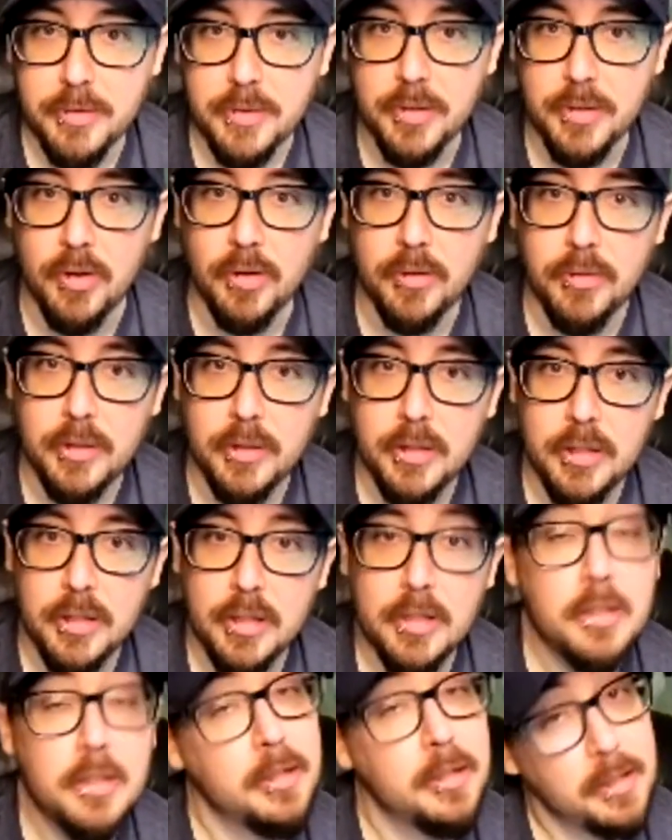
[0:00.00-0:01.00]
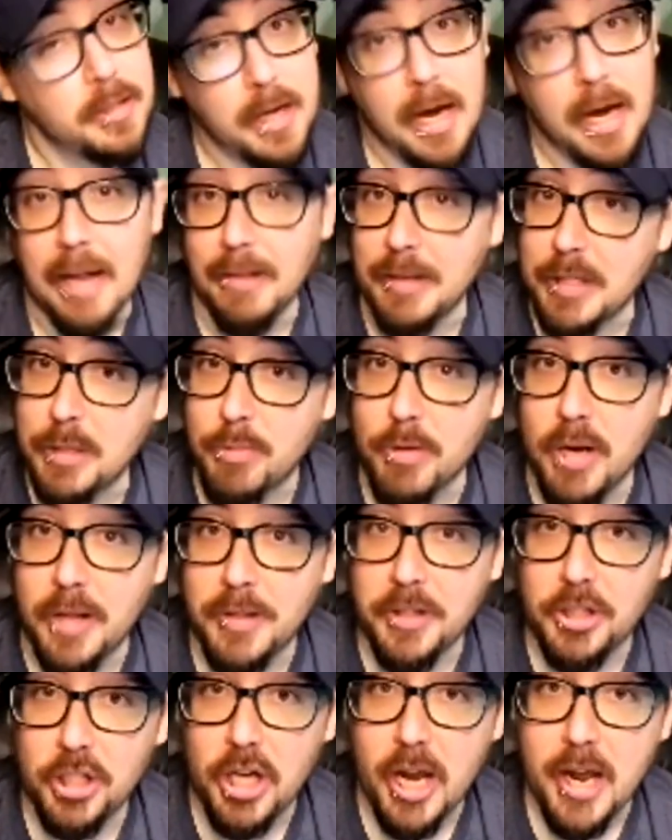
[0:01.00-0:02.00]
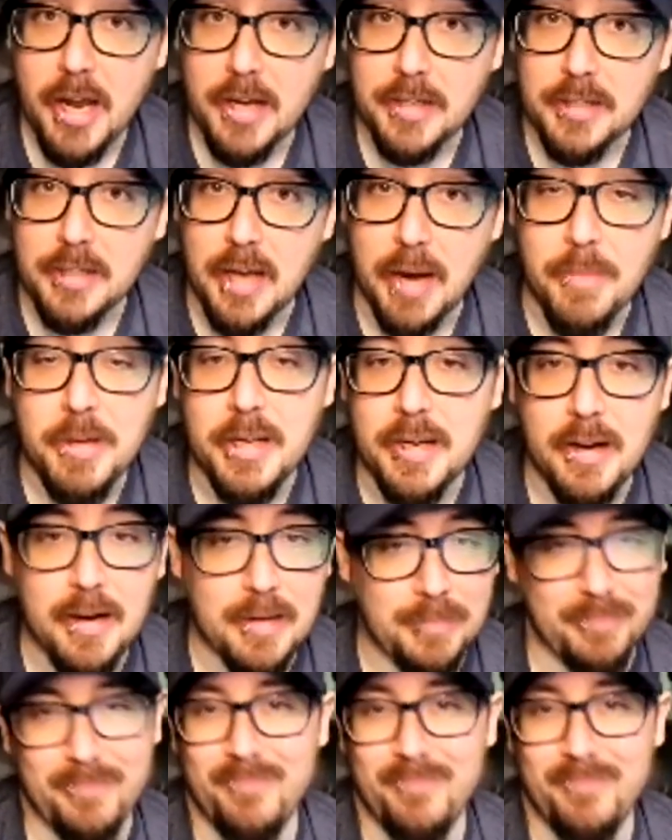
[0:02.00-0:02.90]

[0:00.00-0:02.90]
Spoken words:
So at least we're not the Jags. I mean,